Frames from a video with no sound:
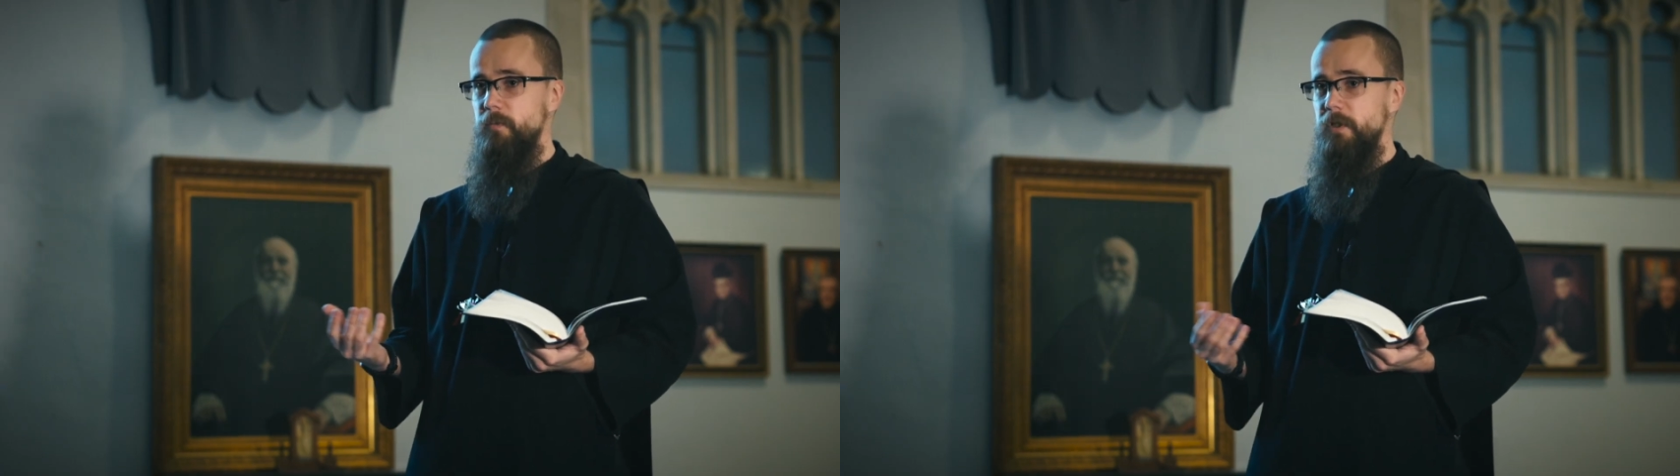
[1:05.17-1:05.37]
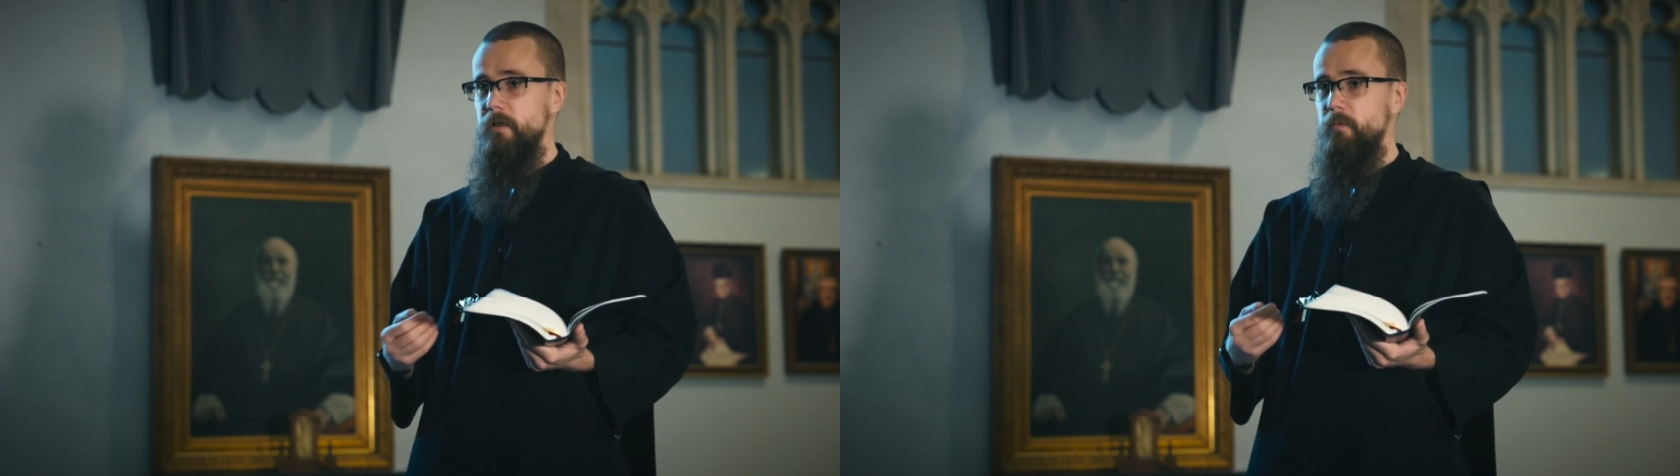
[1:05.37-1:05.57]

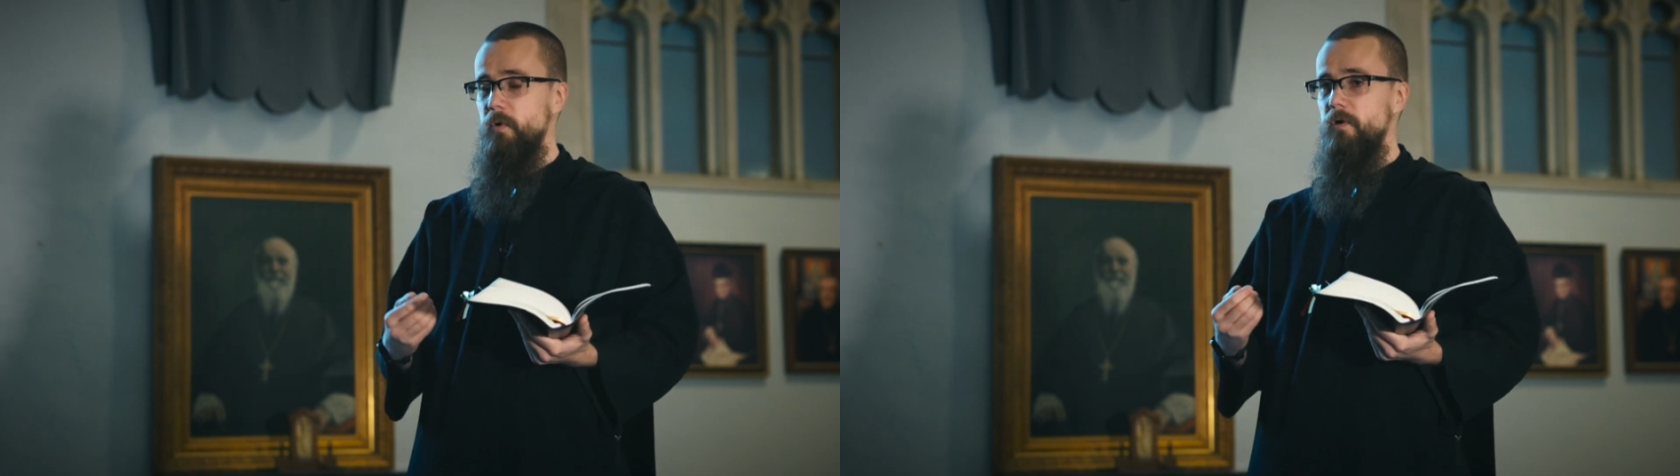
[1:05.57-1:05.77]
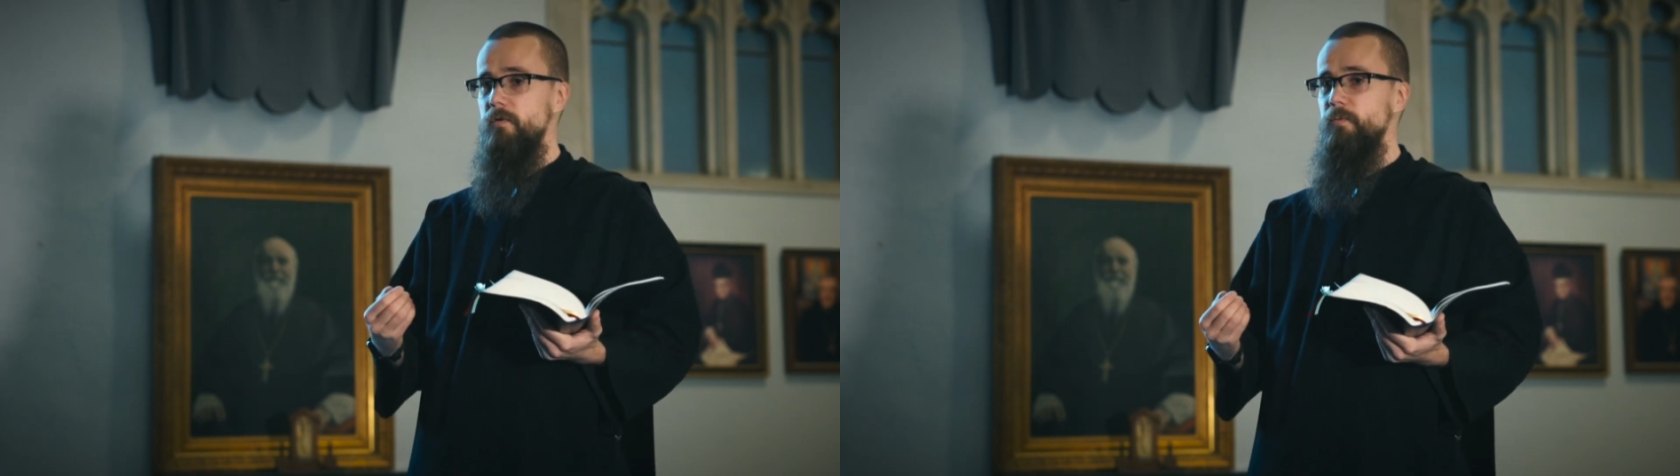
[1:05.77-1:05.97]
become
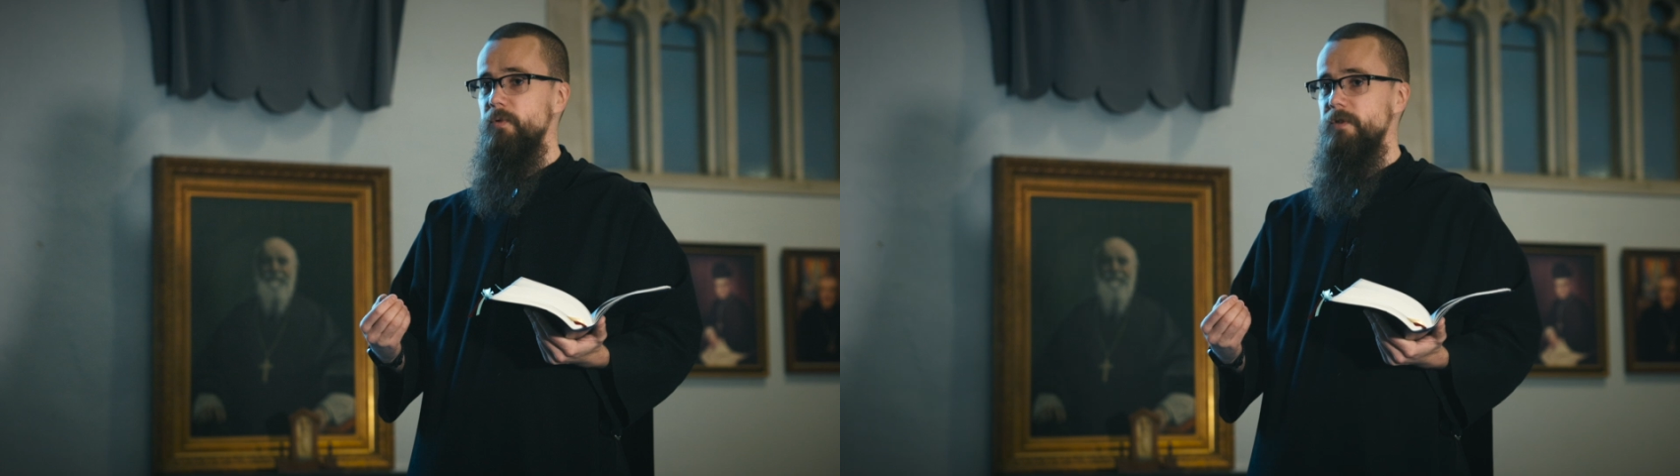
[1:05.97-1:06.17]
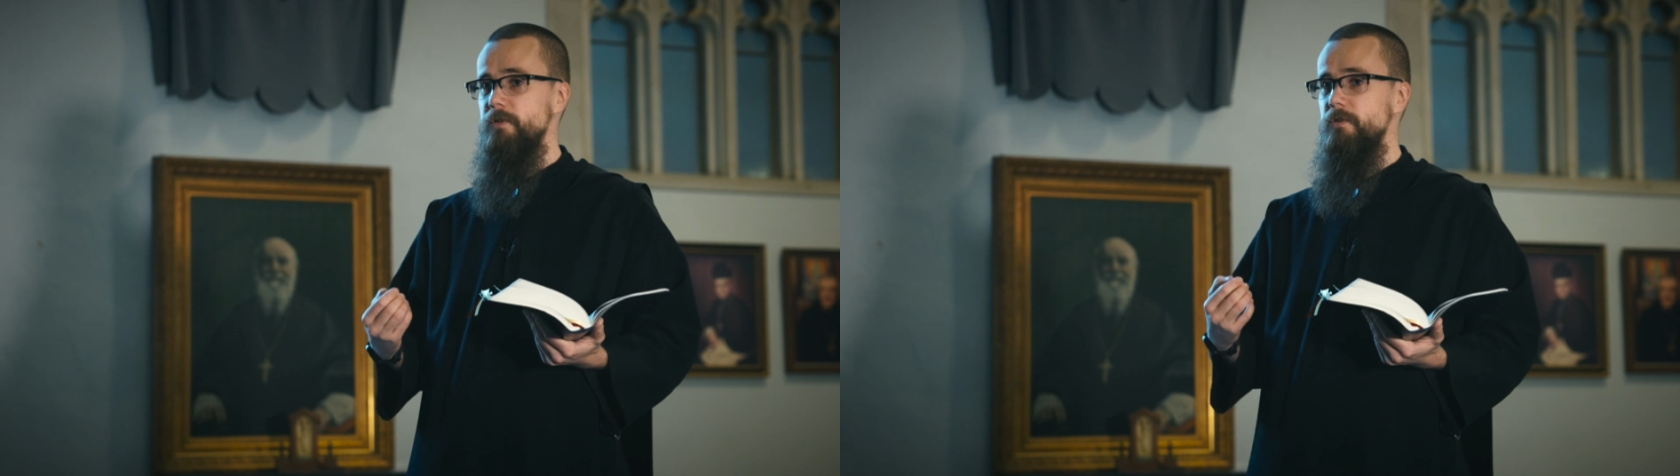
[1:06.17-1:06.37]

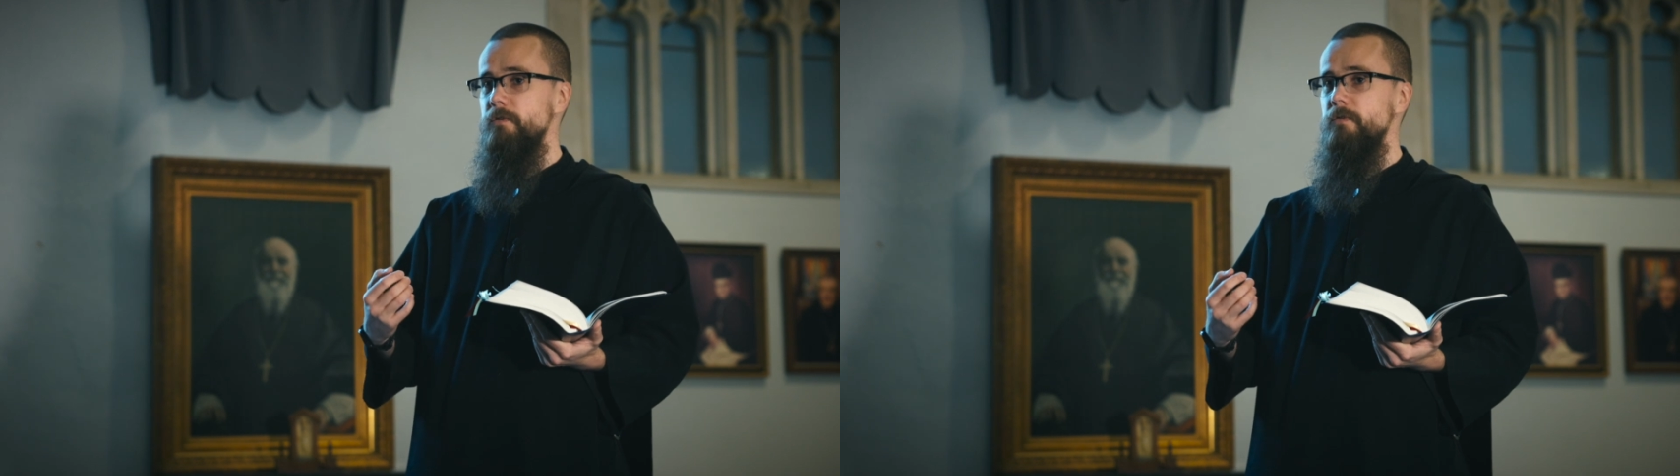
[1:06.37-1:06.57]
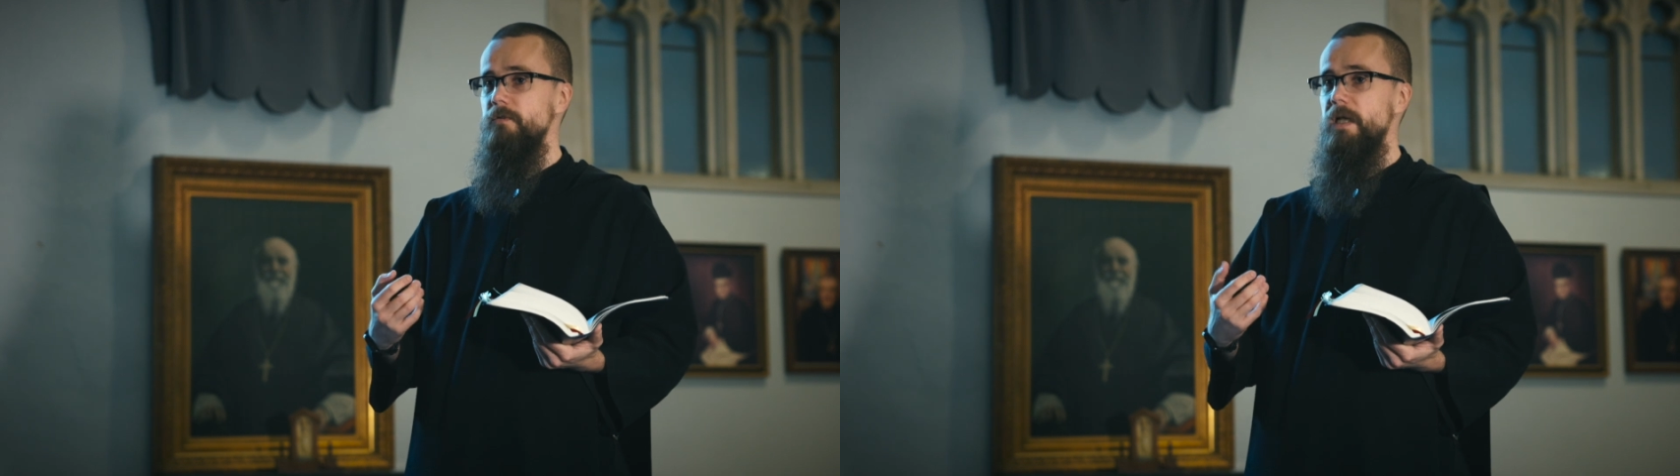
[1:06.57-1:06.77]
open
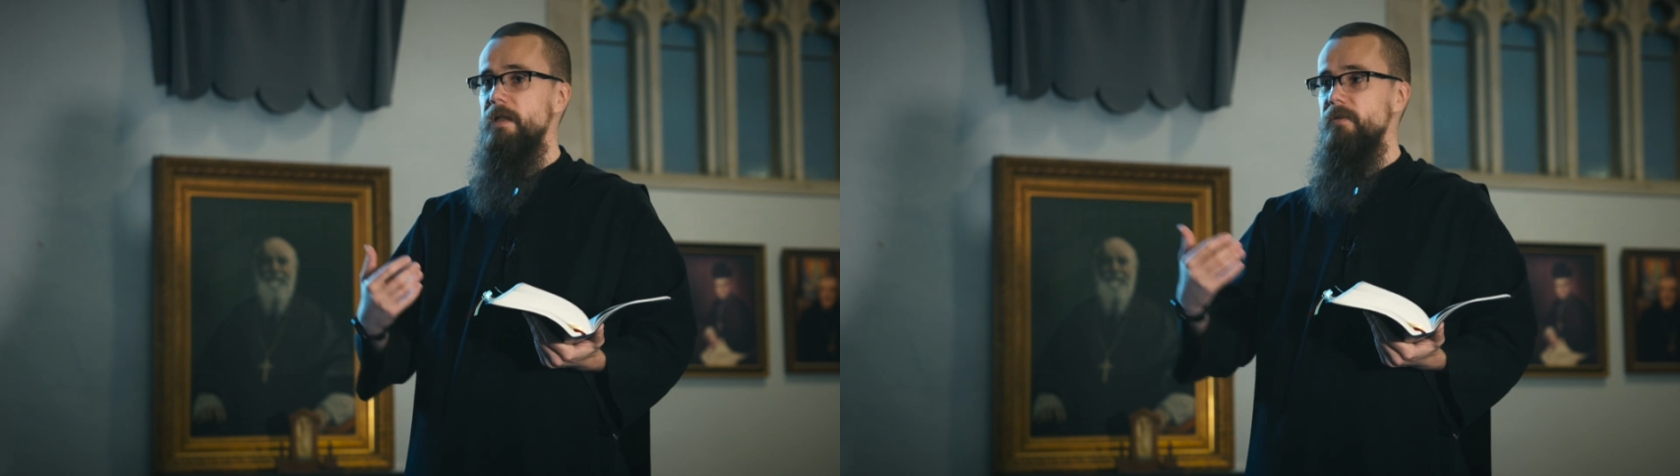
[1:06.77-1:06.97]
to